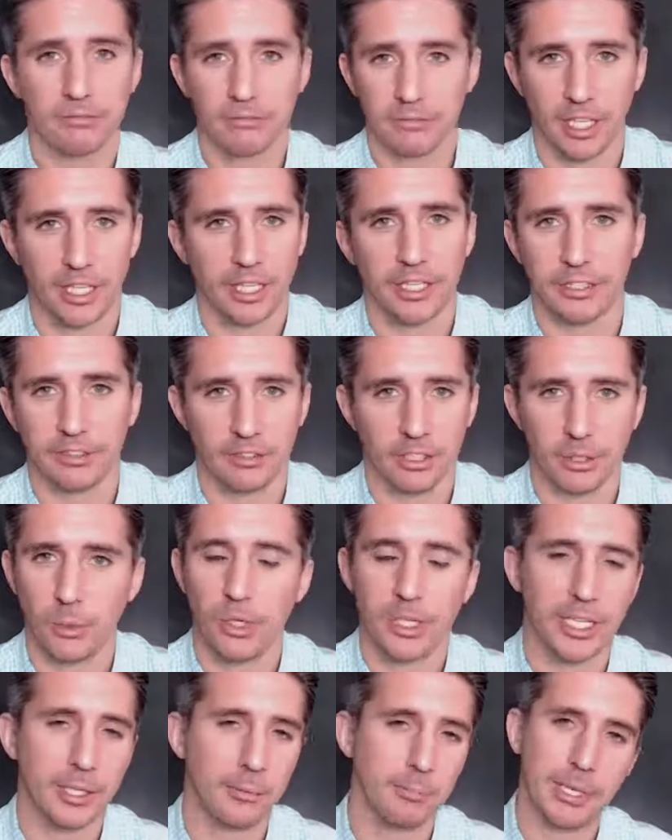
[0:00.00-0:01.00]
Like you
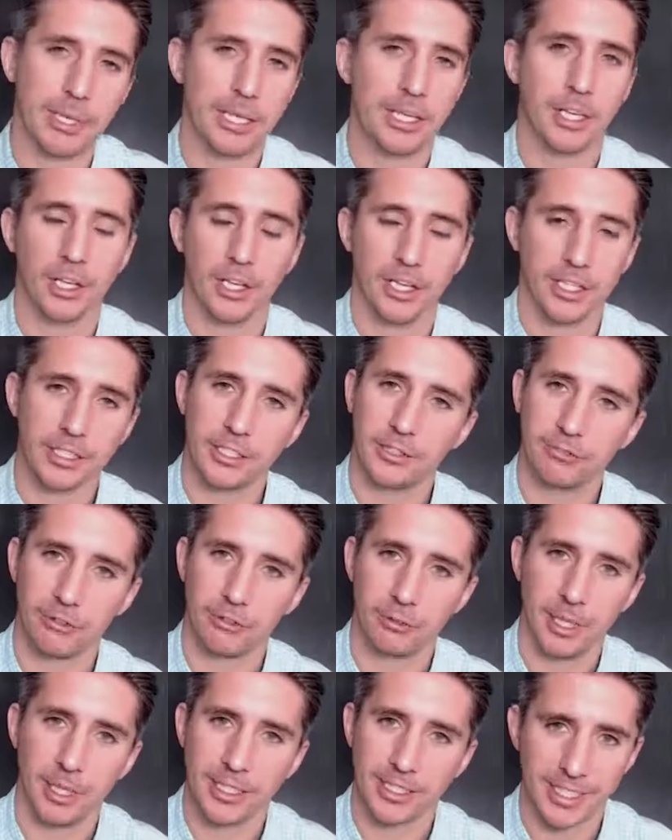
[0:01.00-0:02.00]
won't get penalised
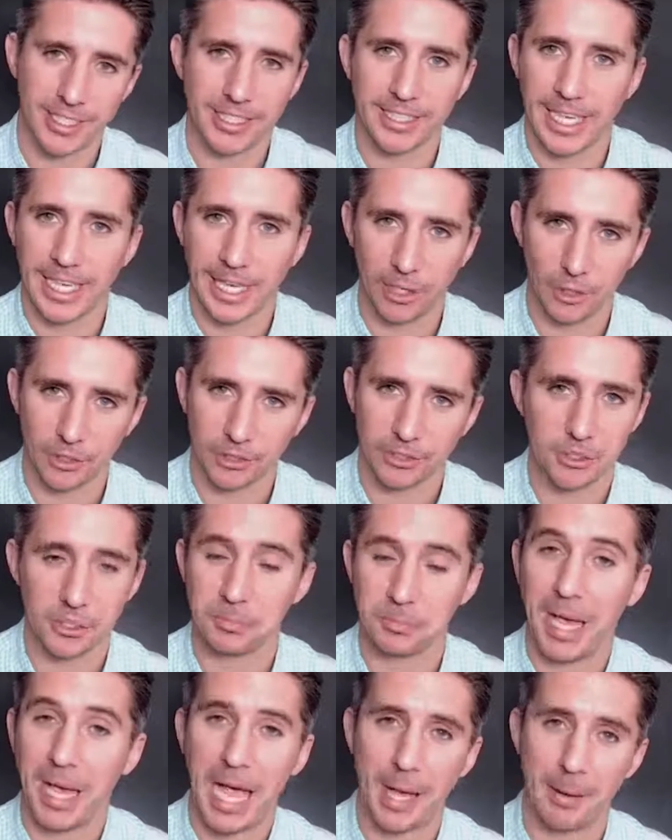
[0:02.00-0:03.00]
from like sending out lots of
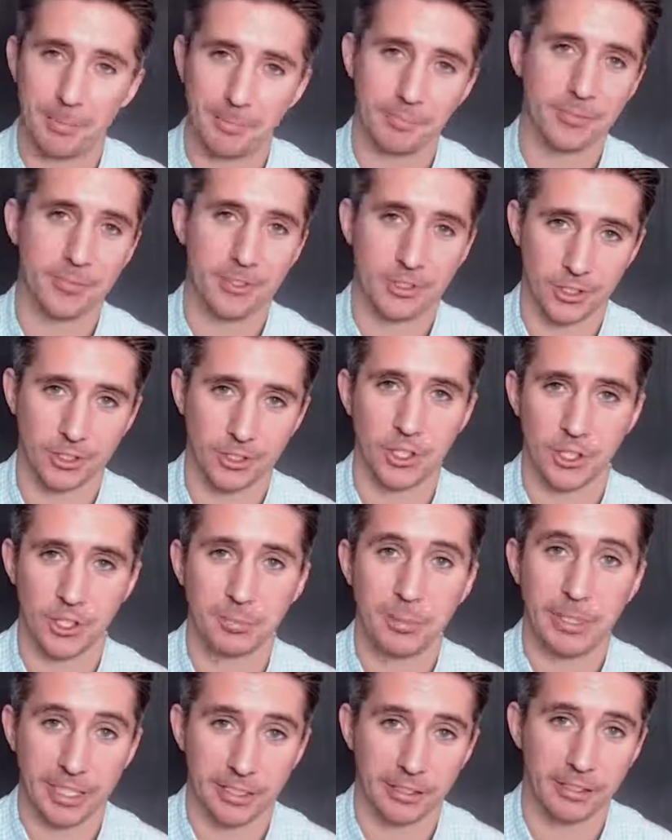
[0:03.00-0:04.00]
spam, so to
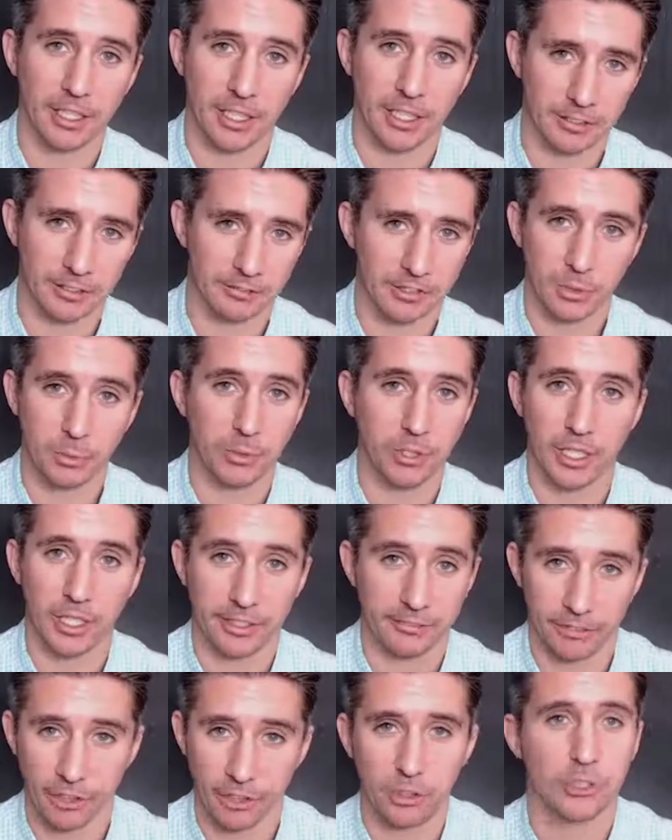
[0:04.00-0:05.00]
speak, in like someone like
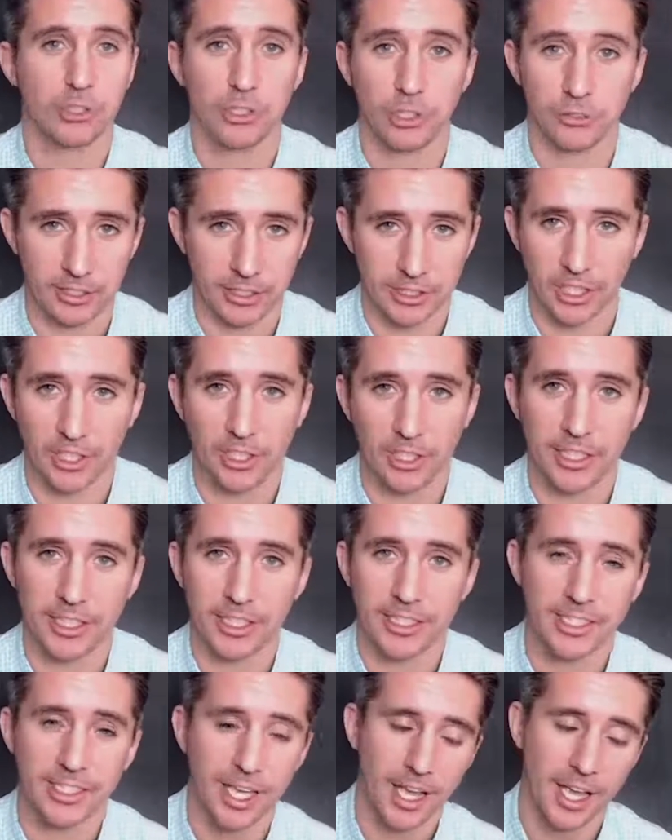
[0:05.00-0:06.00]
Infusionsoft's
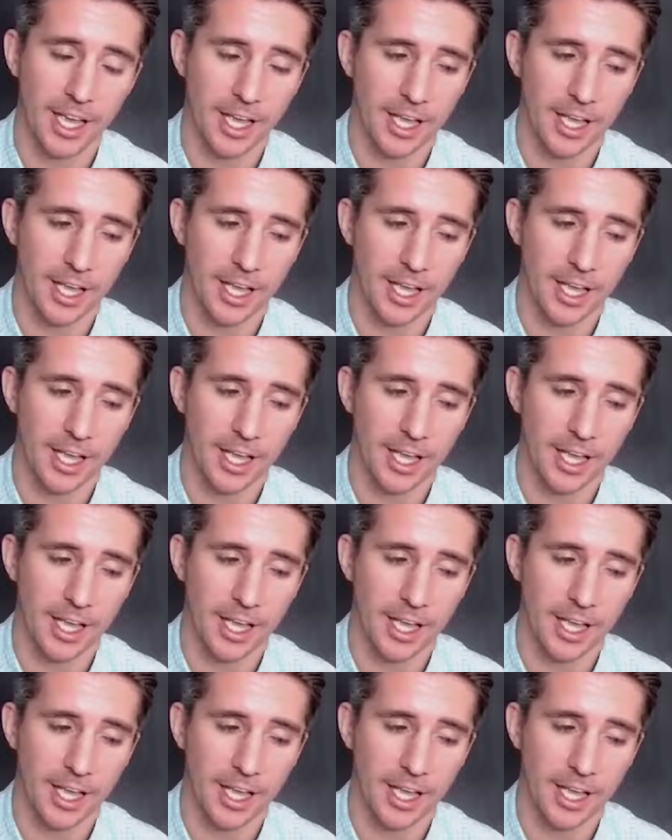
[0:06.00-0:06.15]
eyes